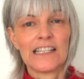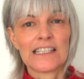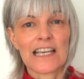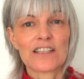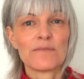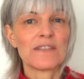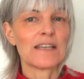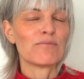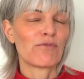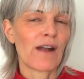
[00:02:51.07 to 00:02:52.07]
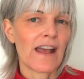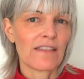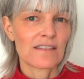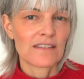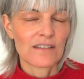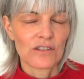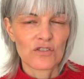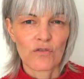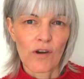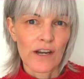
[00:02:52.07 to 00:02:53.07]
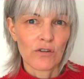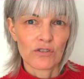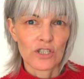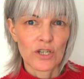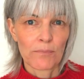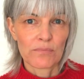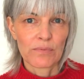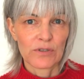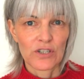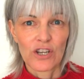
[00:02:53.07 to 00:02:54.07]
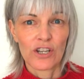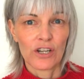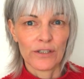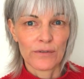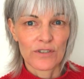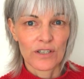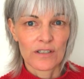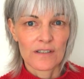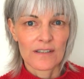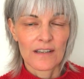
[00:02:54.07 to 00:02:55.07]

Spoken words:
Take some deep breaths, try not to jump to conclusions,